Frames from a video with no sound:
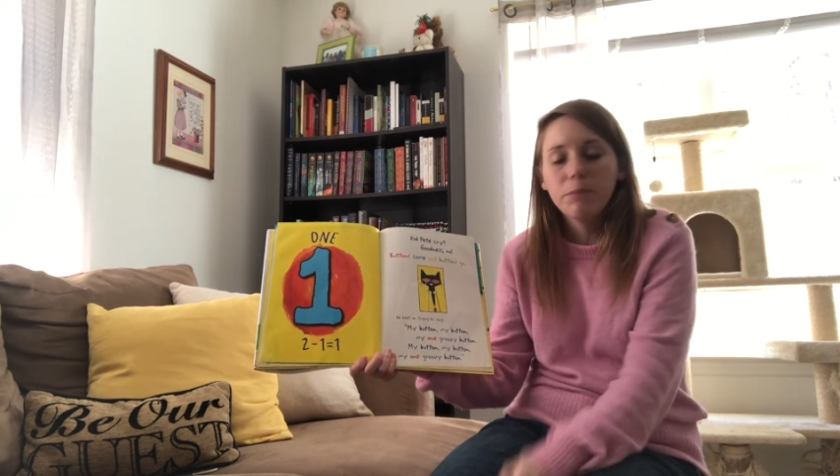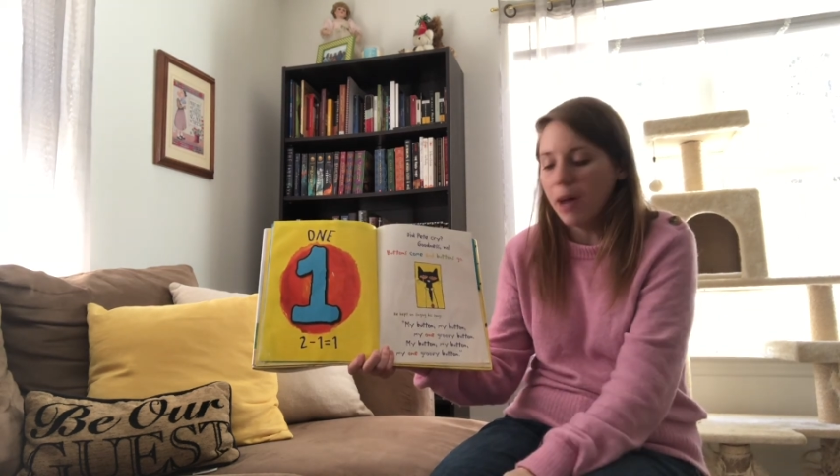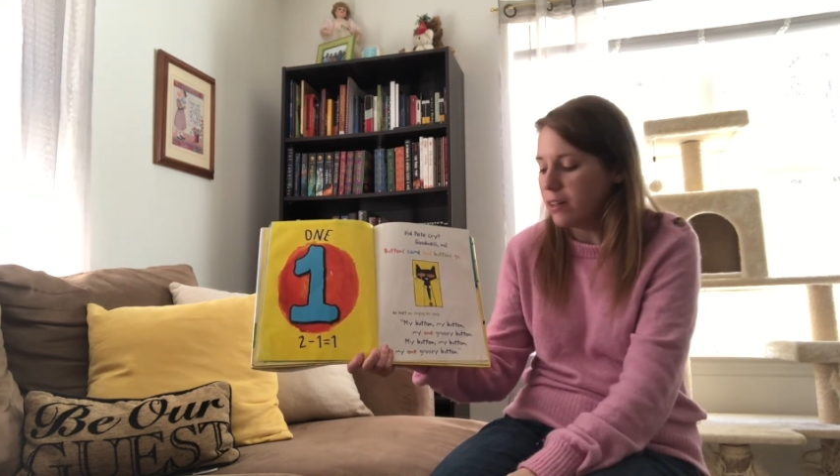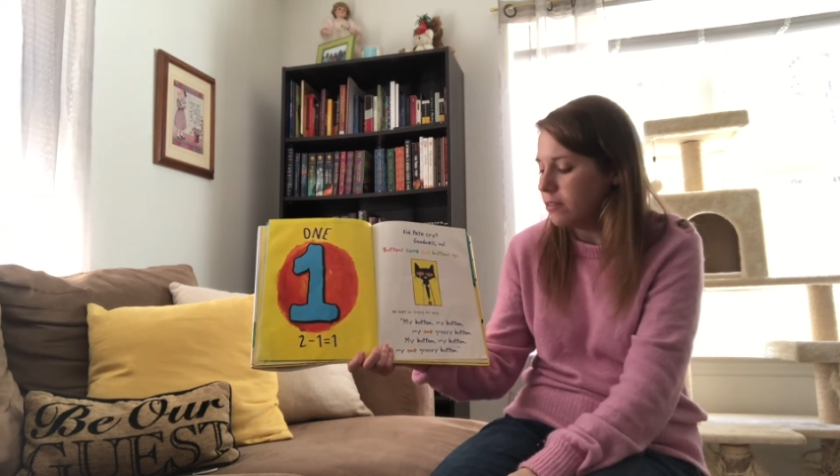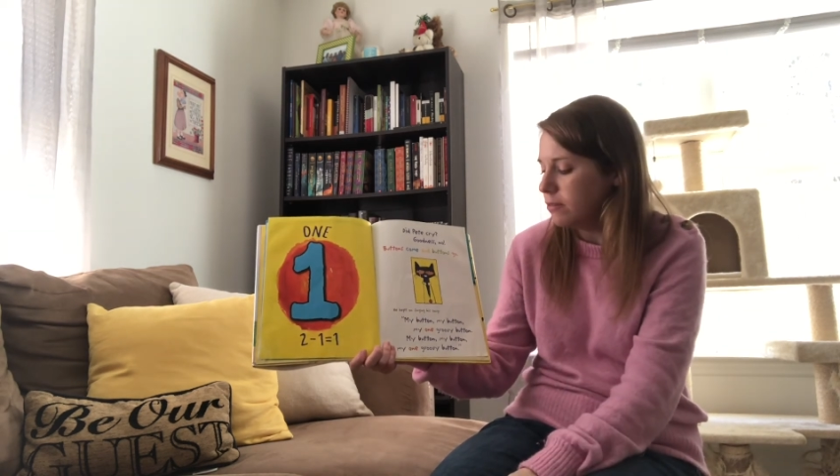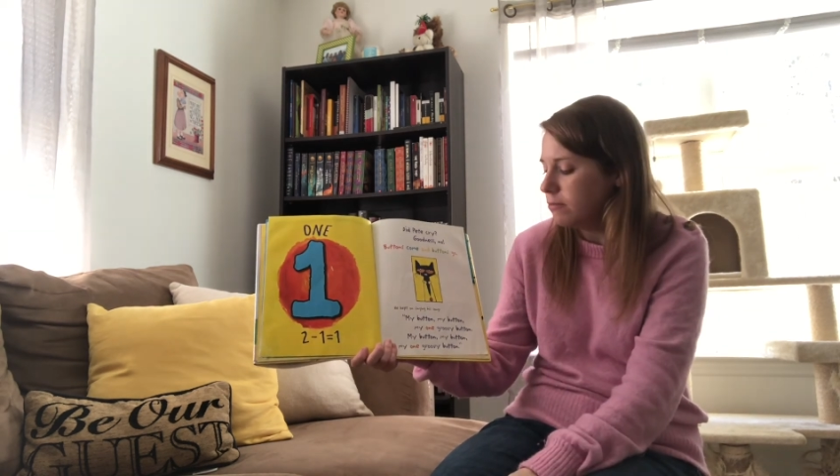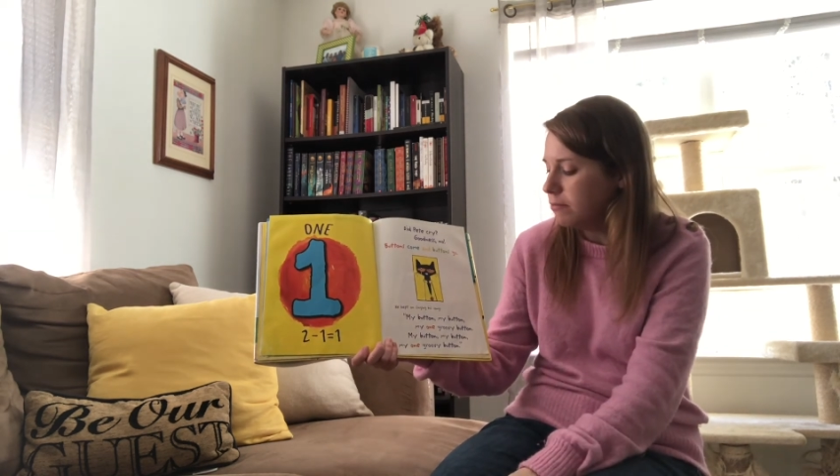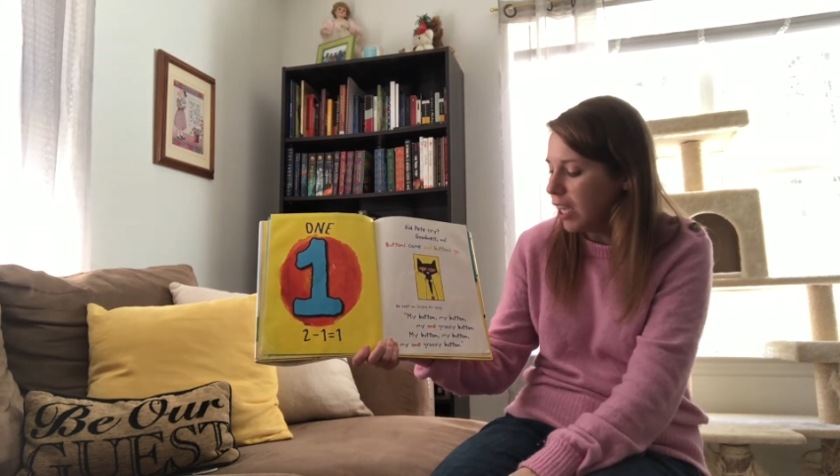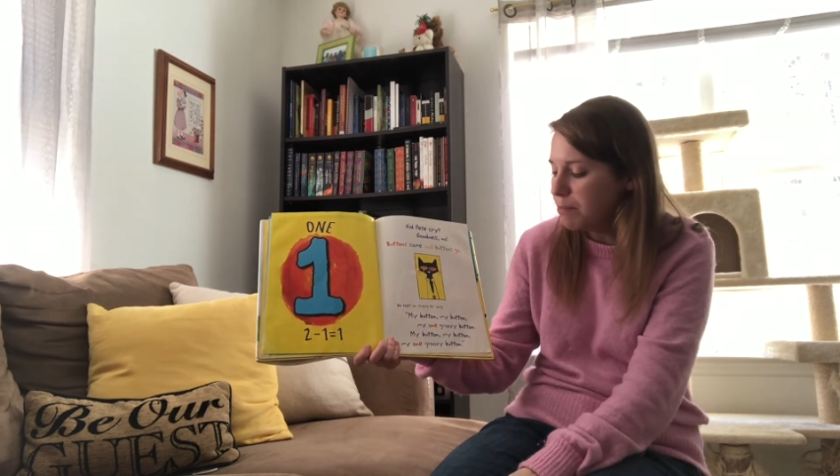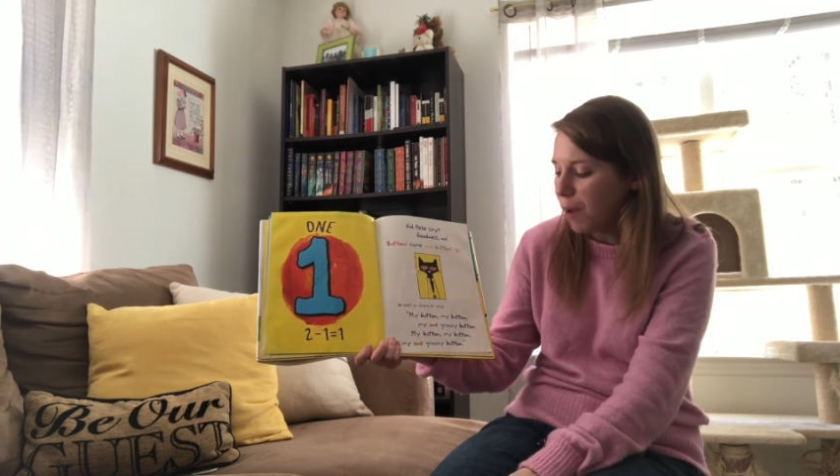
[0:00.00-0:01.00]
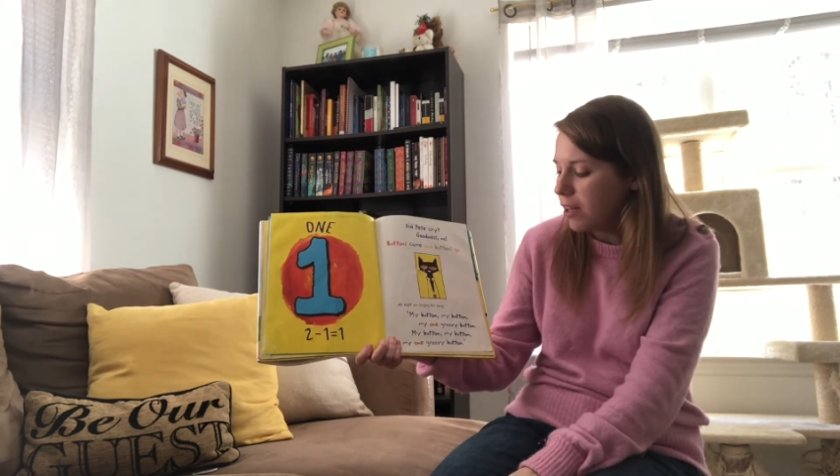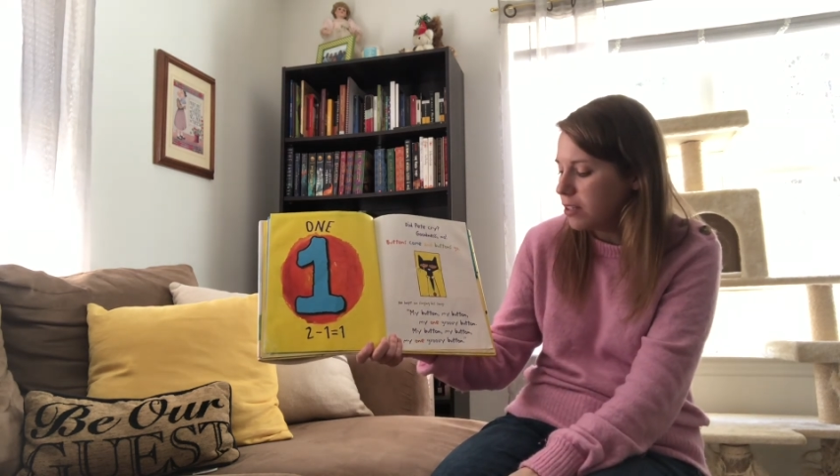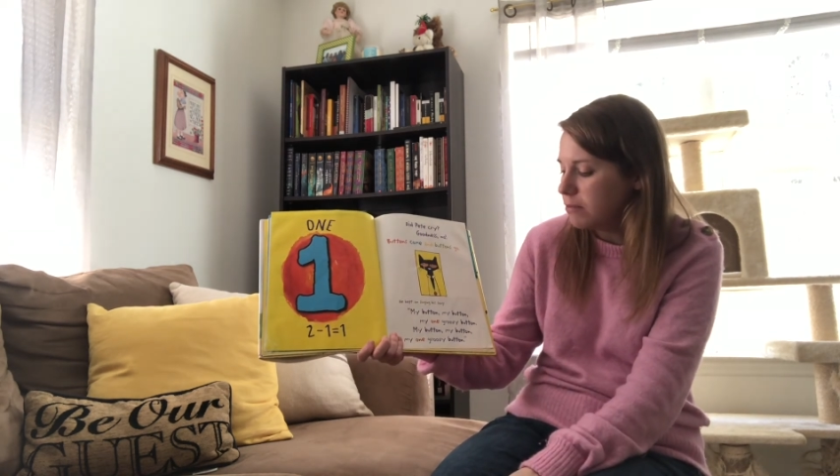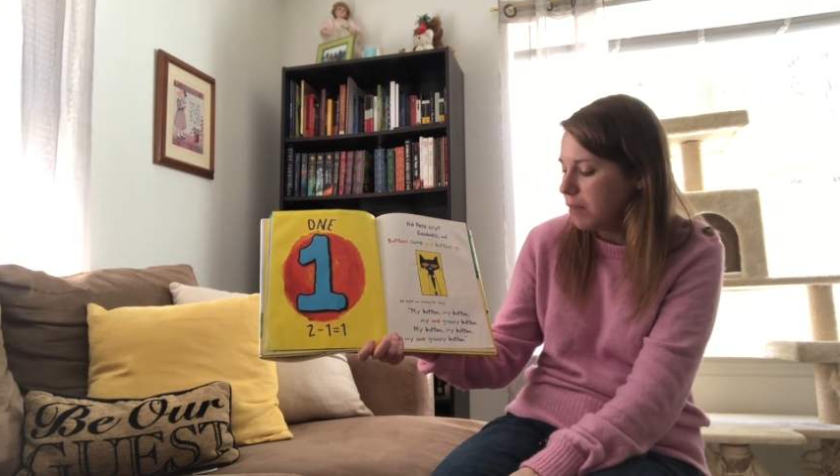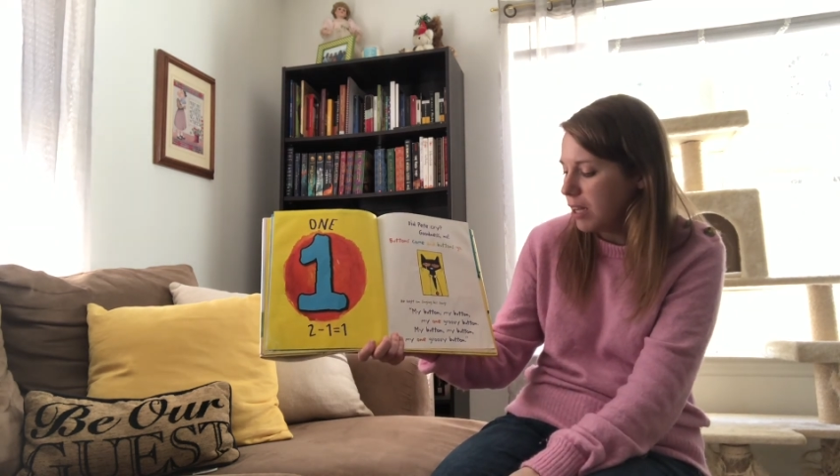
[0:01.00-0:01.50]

button. My button,